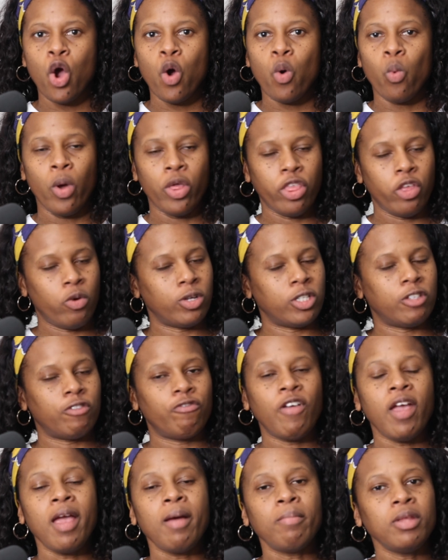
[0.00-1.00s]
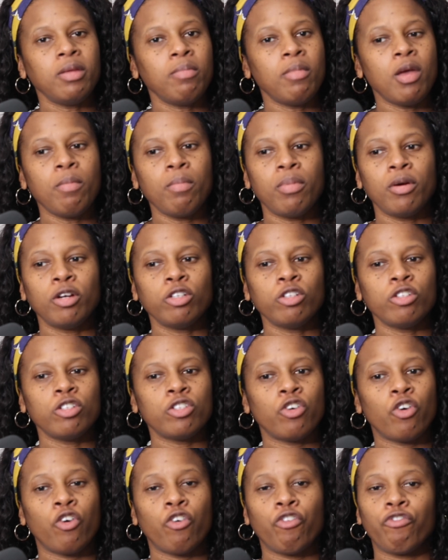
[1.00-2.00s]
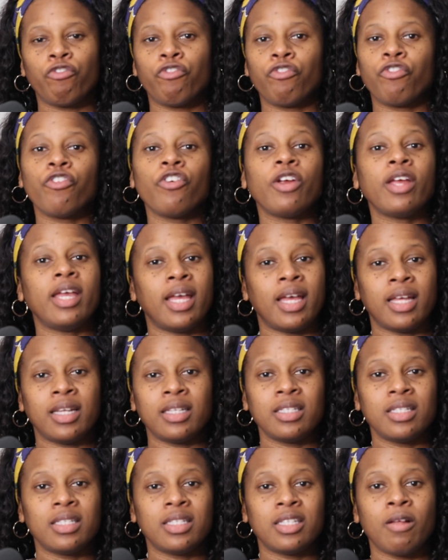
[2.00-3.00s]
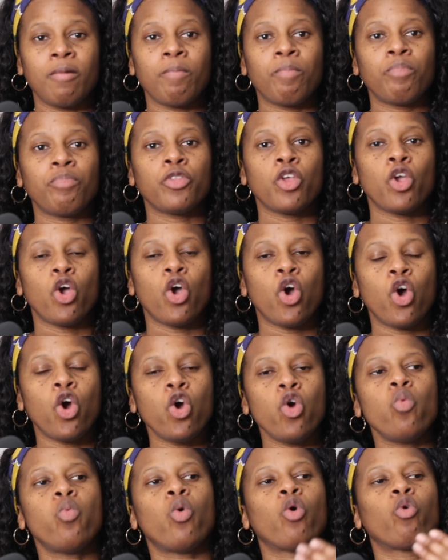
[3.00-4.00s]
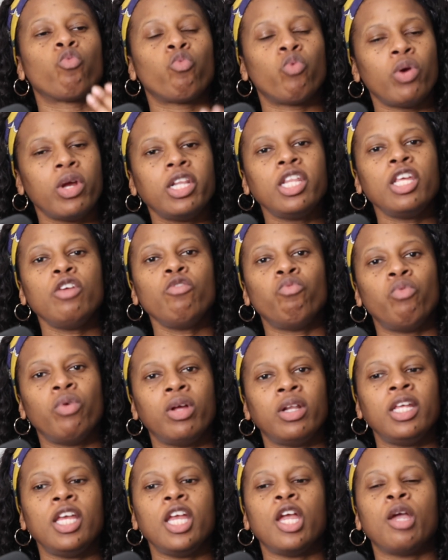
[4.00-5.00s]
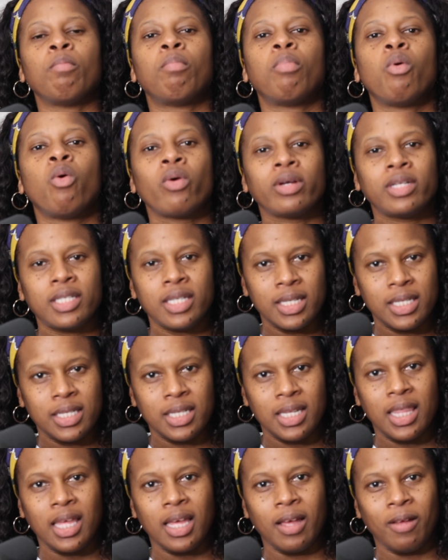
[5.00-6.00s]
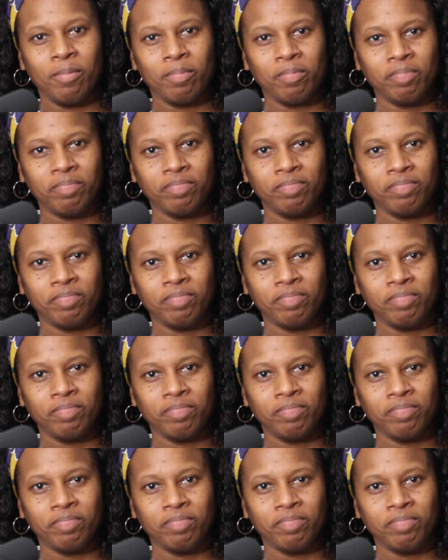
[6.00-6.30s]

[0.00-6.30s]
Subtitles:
whether it was family members, friends, who were really, really important to them.